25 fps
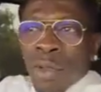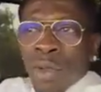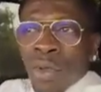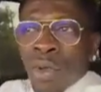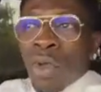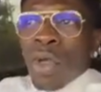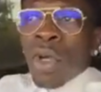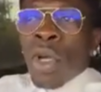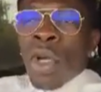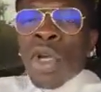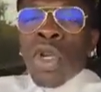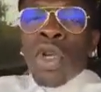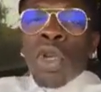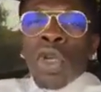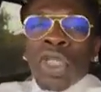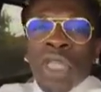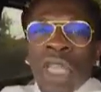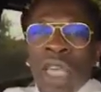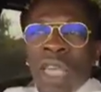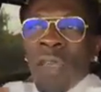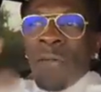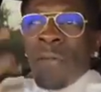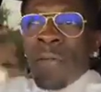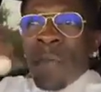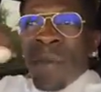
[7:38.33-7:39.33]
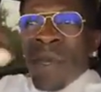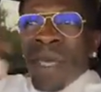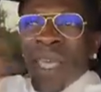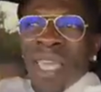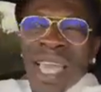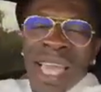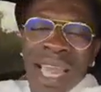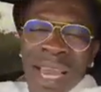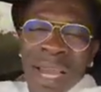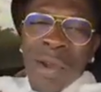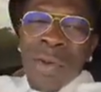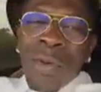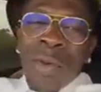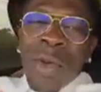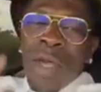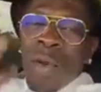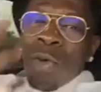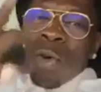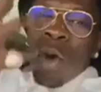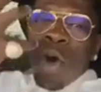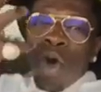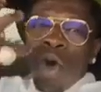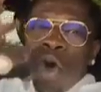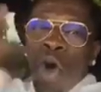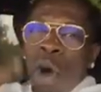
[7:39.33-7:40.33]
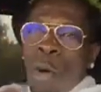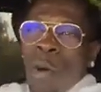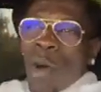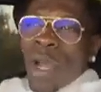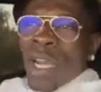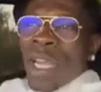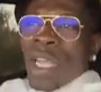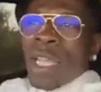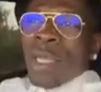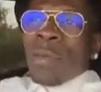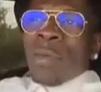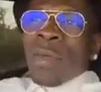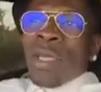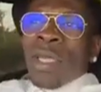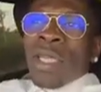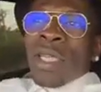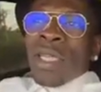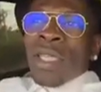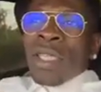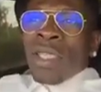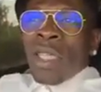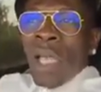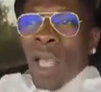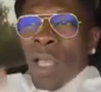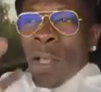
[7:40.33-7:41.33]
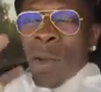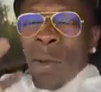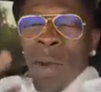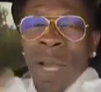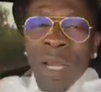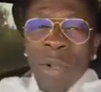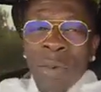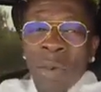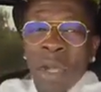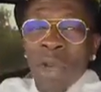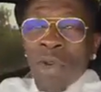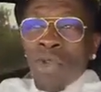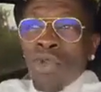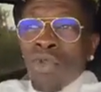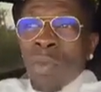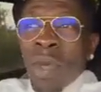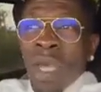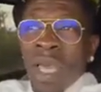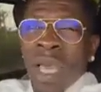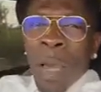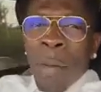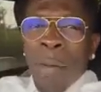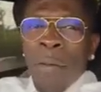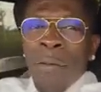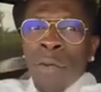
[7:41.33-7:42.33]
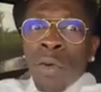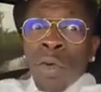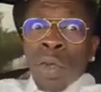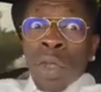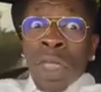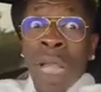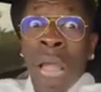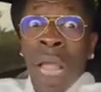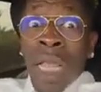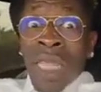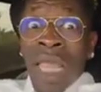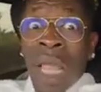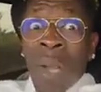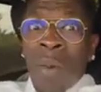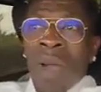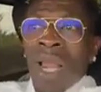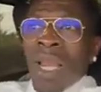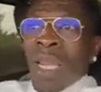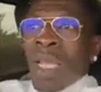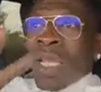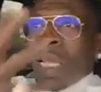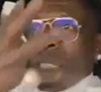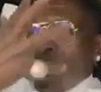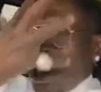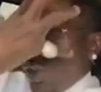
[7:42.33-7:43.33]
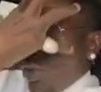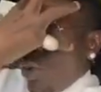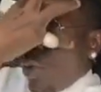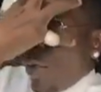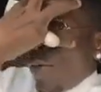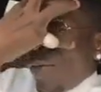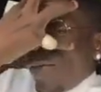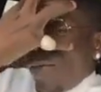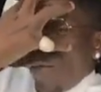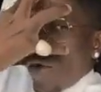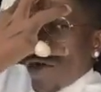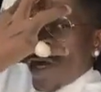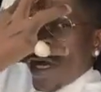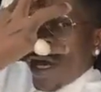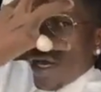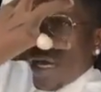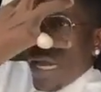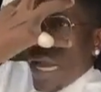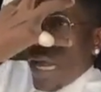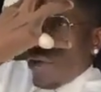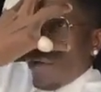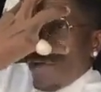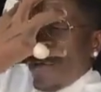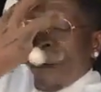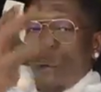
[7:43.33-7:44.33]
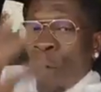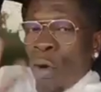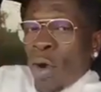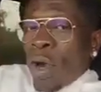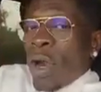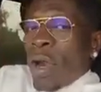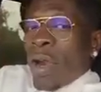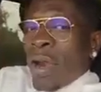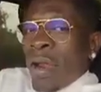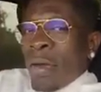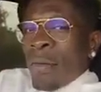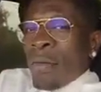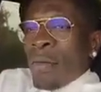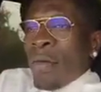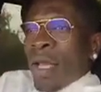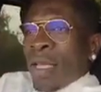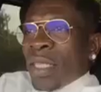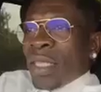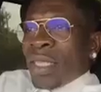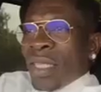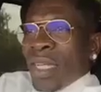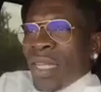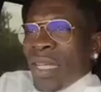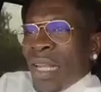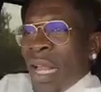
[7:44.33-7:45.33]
So, no say if you be girl, we won't come and then Shatta Wale, we do makeup. If you do Shatta Wale, the thing will fall down like a mask.